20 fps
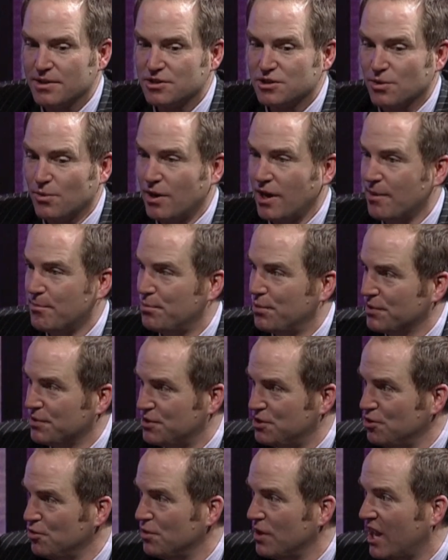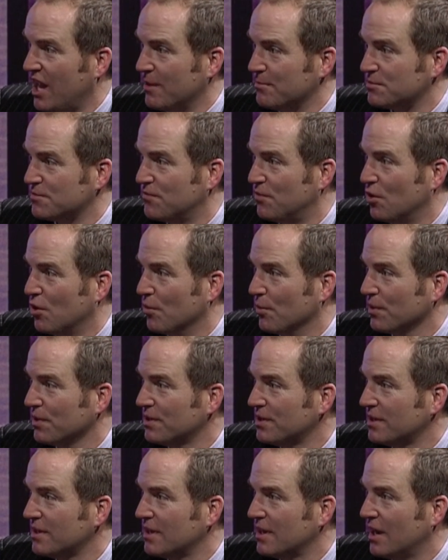so I put 2 names forward.
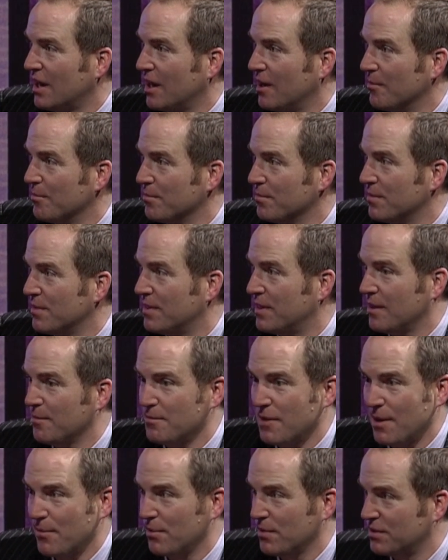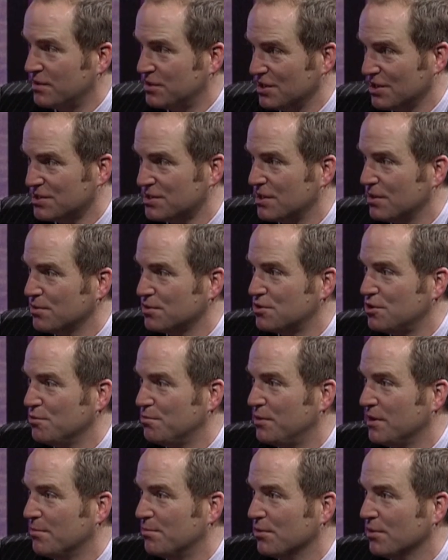They met with just those 2
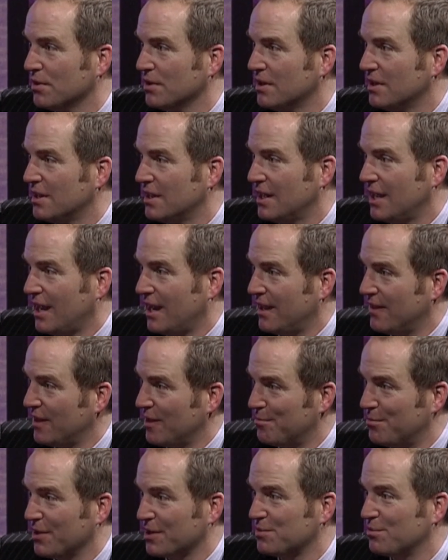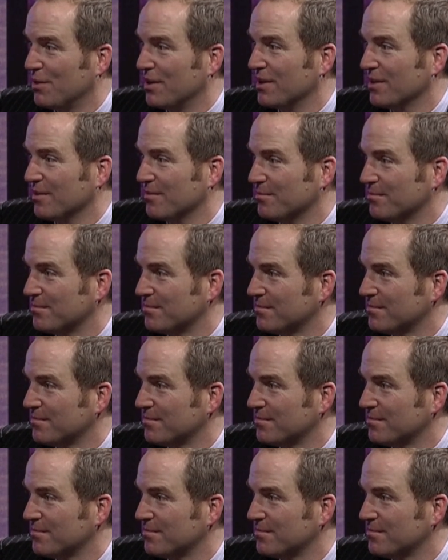people, and they picked one of them.